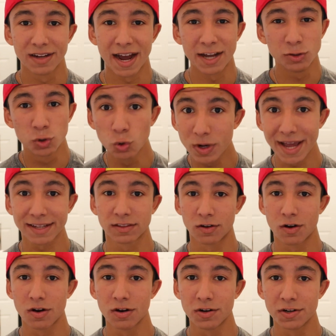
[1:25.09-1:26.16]
I do like the
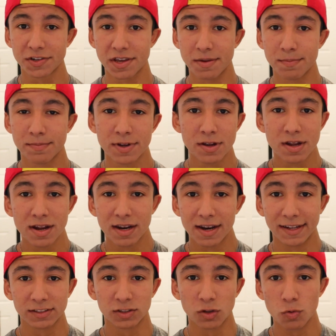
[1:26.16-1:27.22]
color scheme,
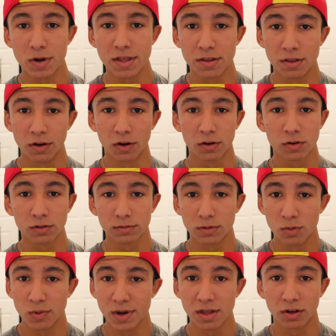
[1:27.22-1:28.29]
like the way the
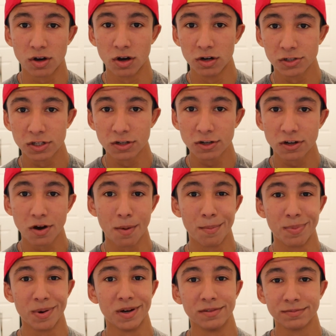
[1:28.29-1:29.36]
way the colors look,
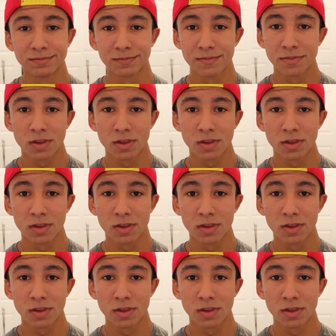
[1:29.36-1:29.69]
but